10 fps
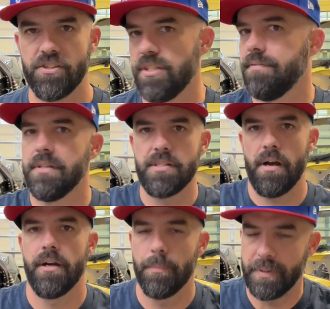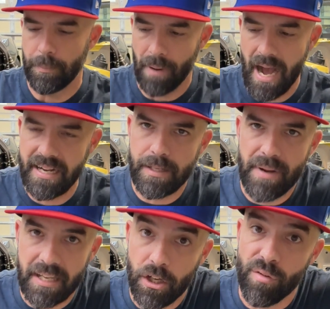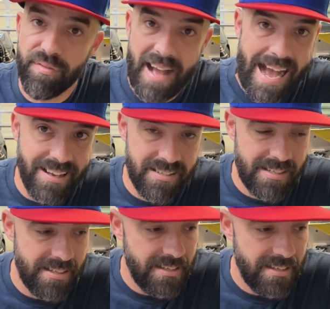stuffing the tire up in the body to make it go fast,